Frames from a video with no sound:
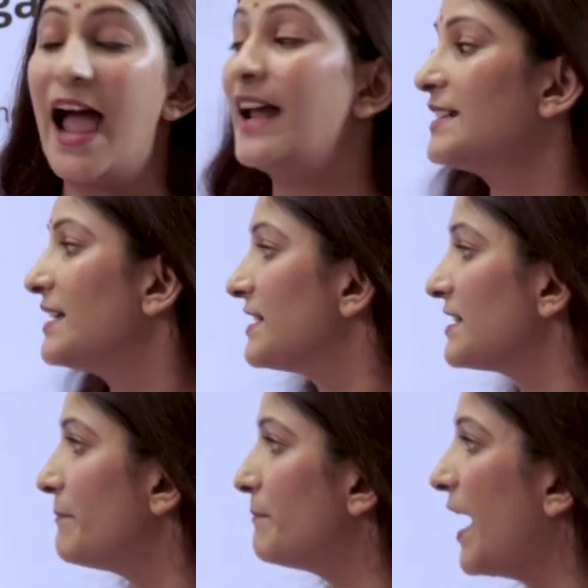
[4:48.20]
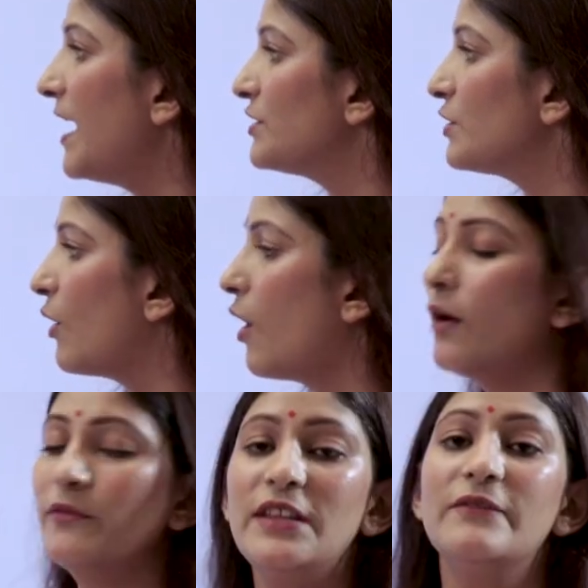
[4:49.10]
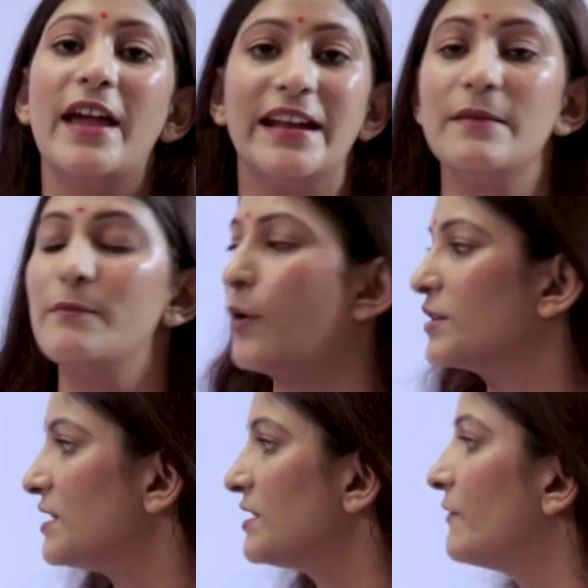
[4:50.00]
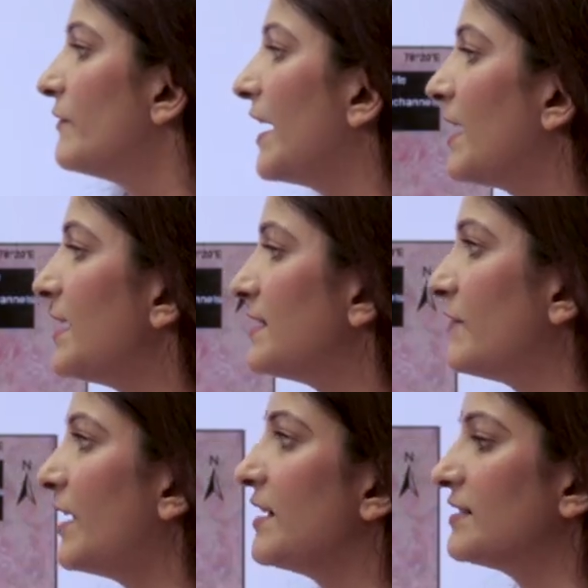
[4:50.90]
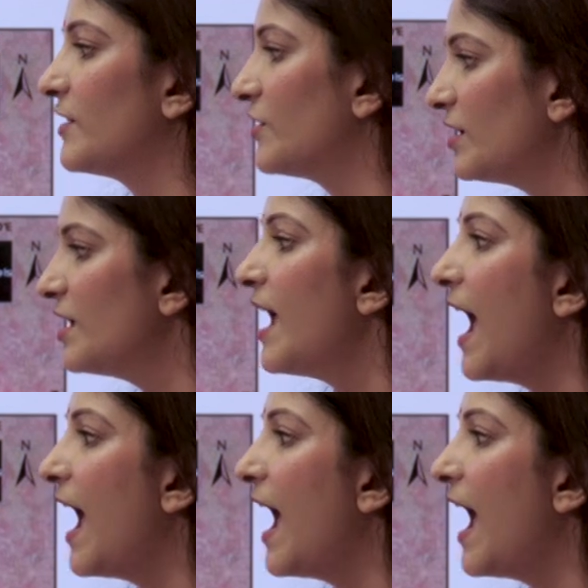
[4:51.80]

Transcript: and it is a part of the very important Vaigai civilization